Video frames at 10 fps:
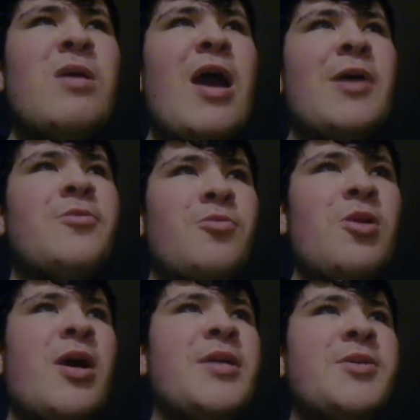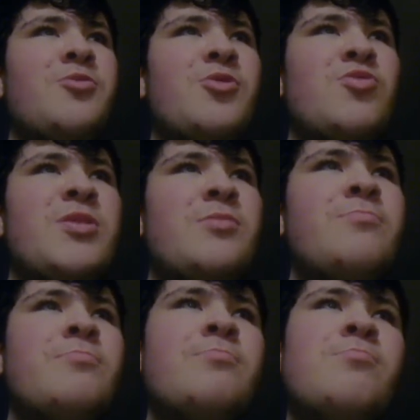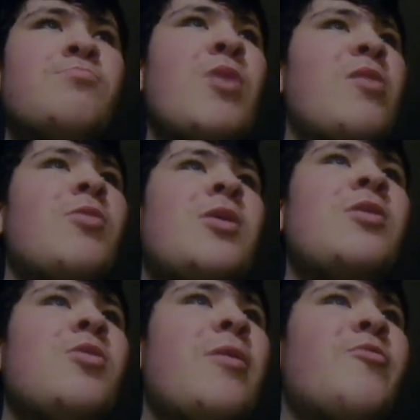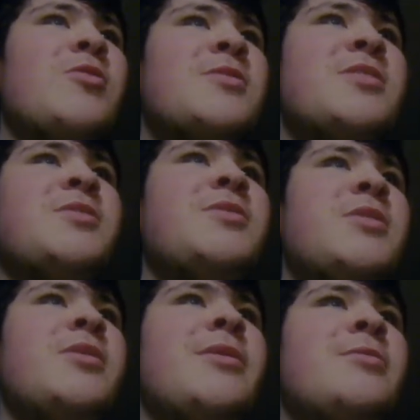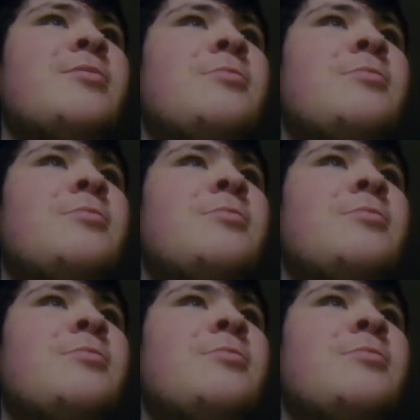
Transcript: I don't like you. You're, well, boys, you're a dickhead.